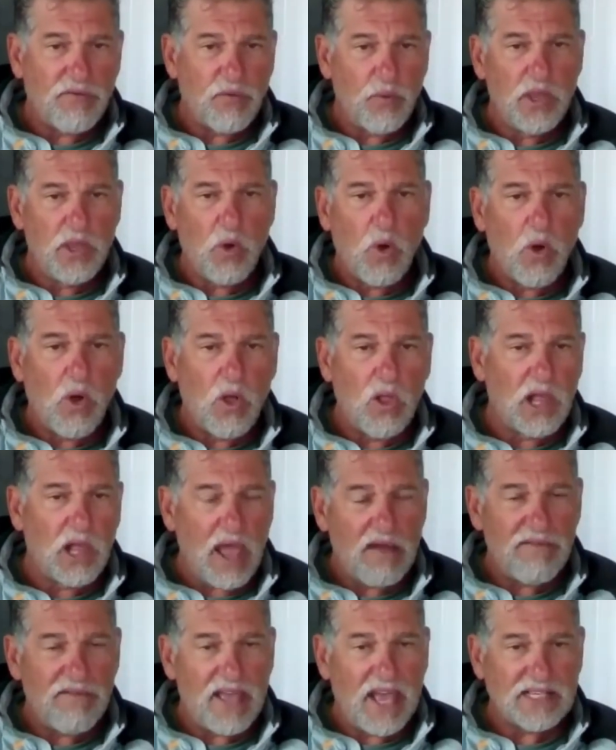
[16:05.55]
We all
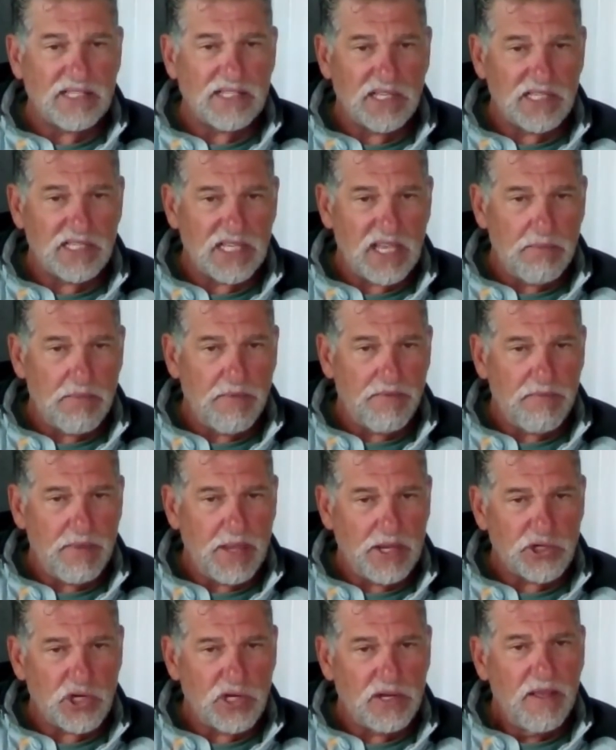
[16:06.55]
have access to the same
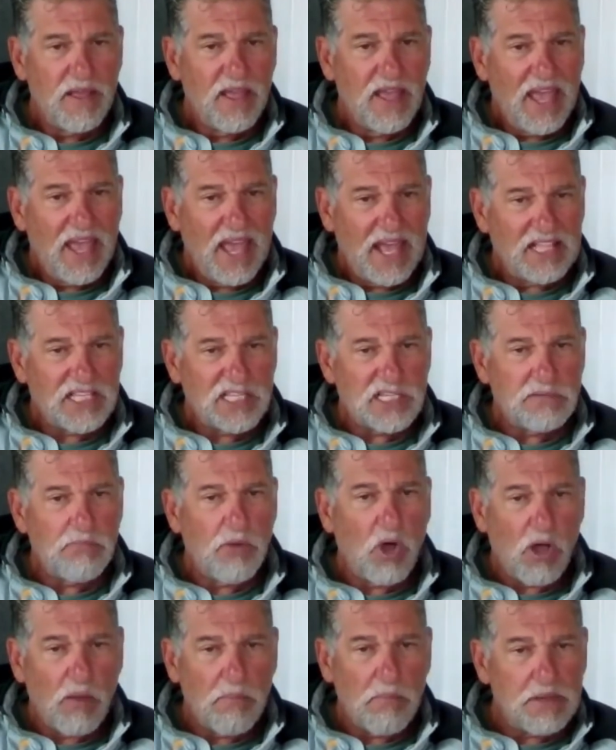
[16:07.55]
information, and
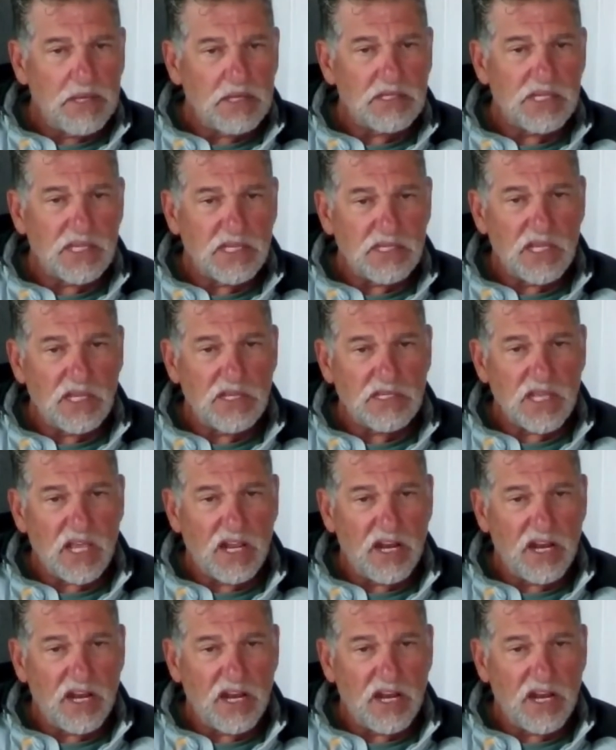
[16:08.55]
small businesses can